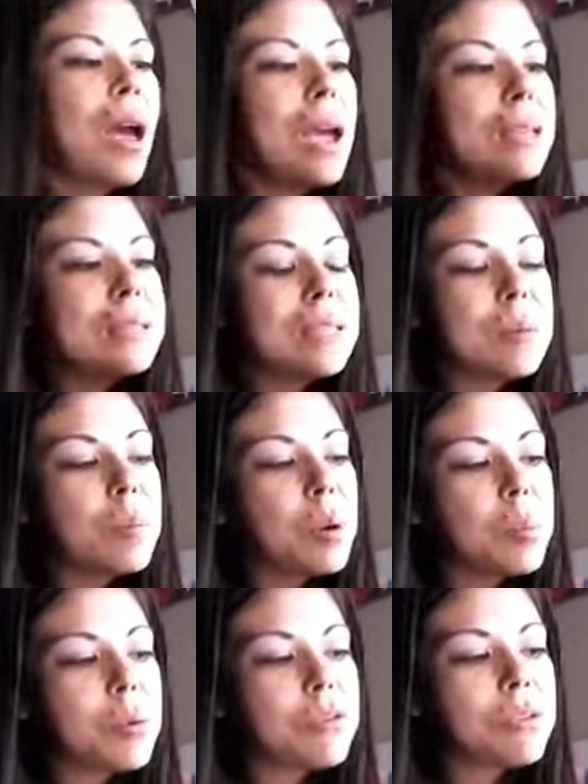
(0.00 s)
I see a
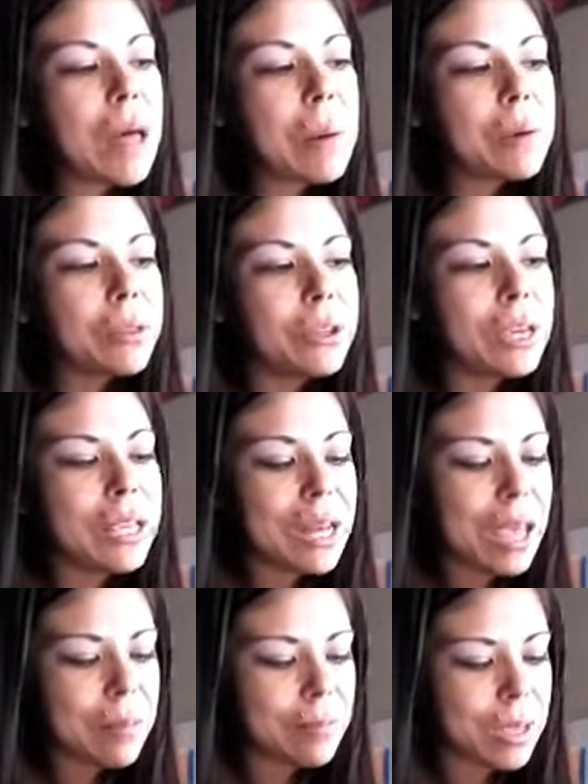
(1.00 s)
purple flower looking
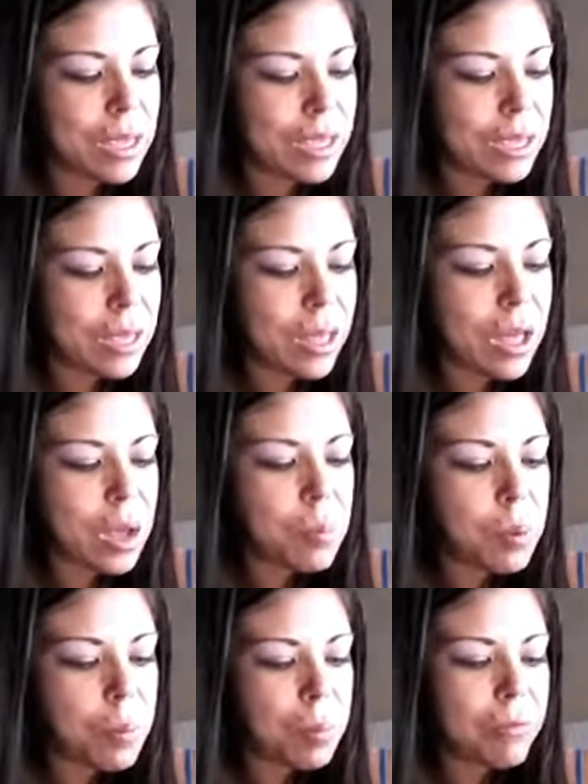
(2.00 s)
at me.
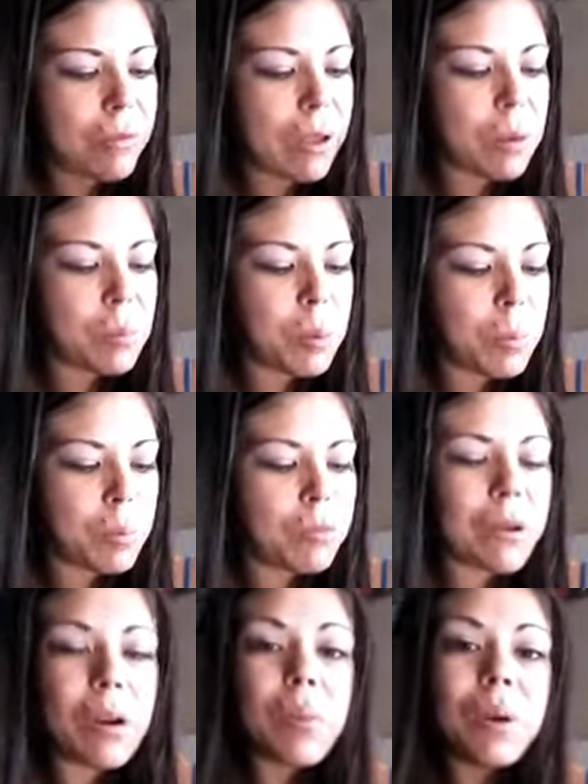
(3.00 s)
Purple flower, purple
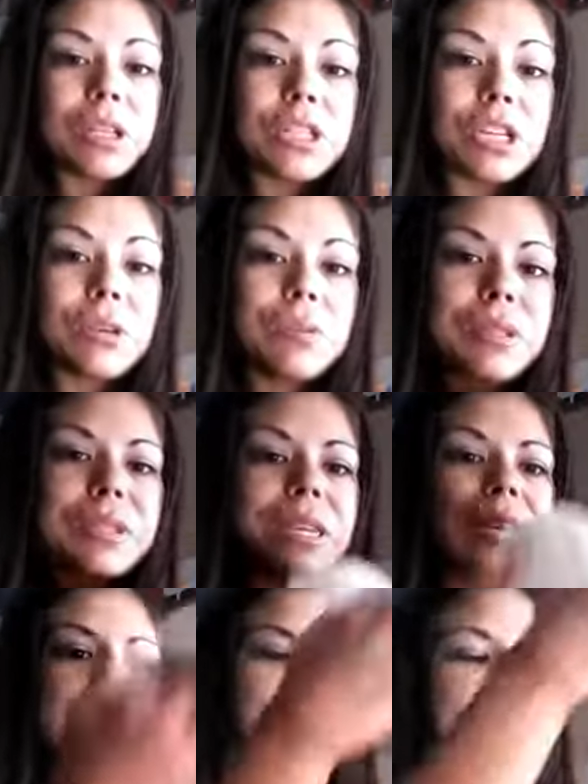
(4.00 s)
flower, what do you
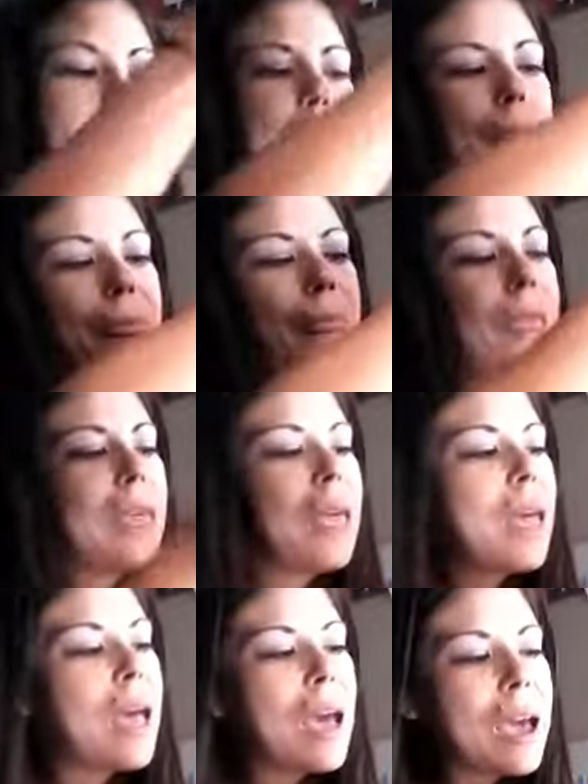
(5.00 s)
see?
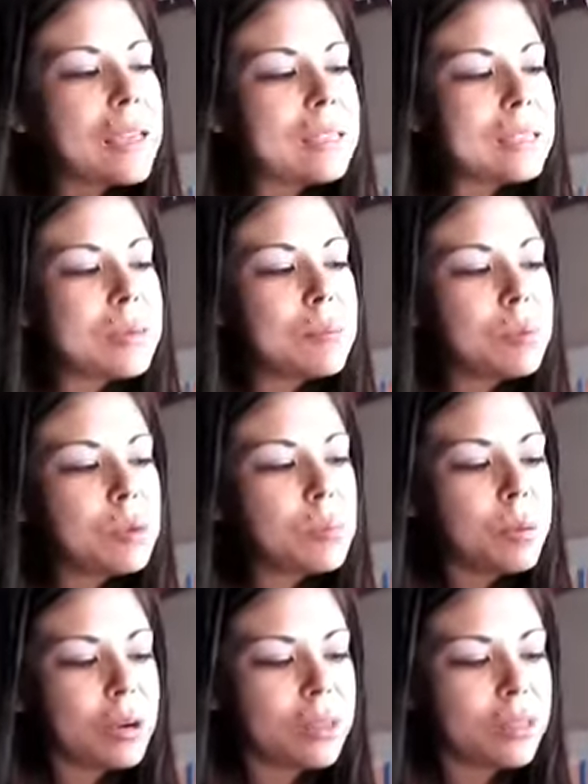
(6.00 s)
I see a blue
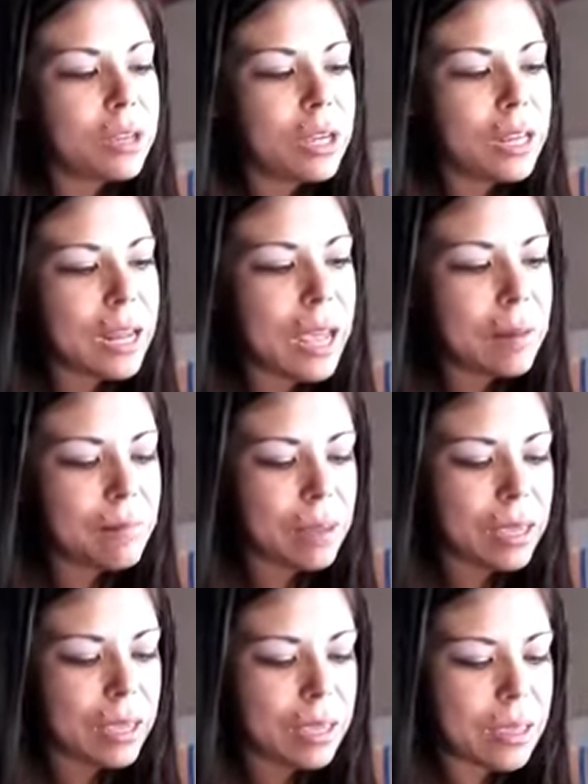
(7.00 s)
bird looking at
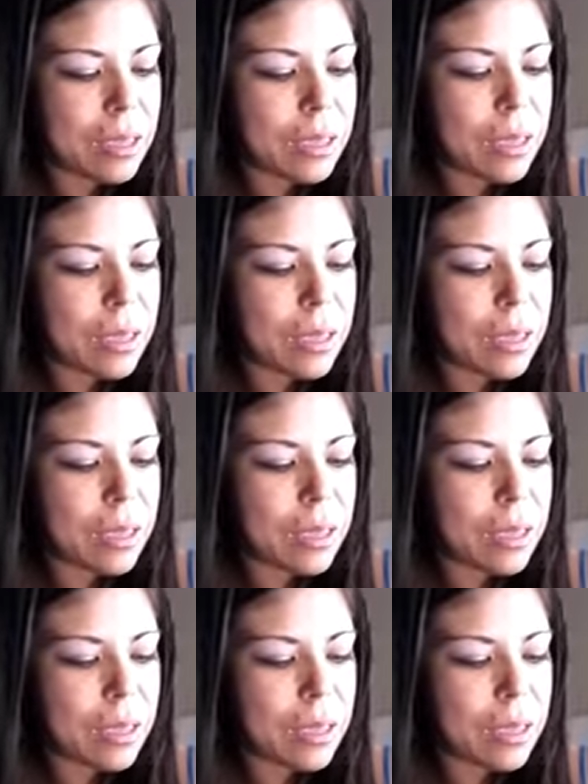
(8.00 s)
me.